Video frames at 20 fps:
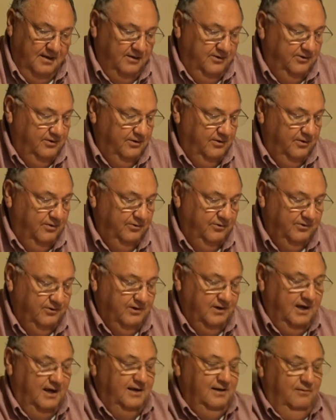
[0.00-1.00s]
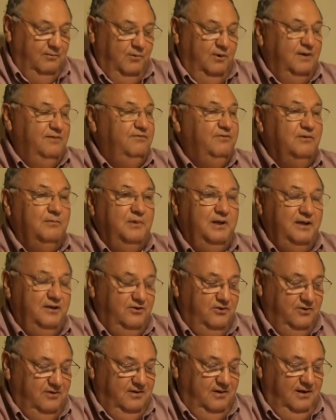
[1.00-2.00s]
so those are kind of one from
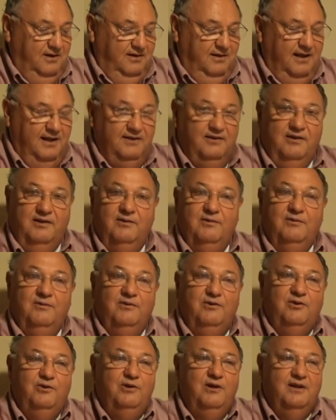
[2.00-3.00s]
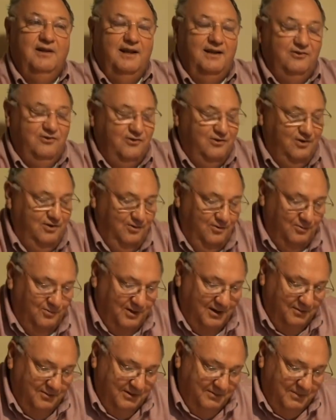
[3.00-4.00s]
each. That two, that's two.
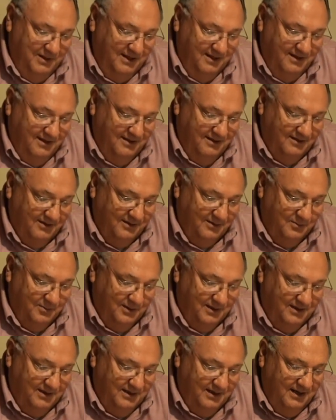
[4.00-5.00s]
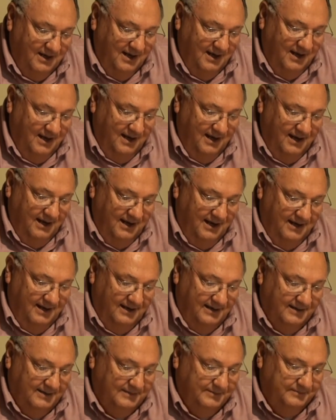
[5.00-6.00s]
What would be the third one?
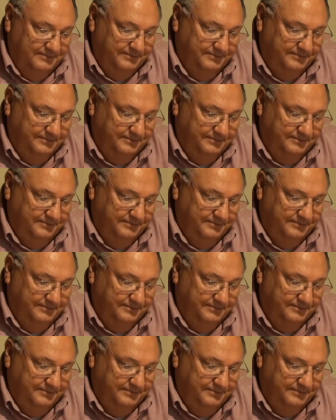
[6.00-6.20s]
Uh,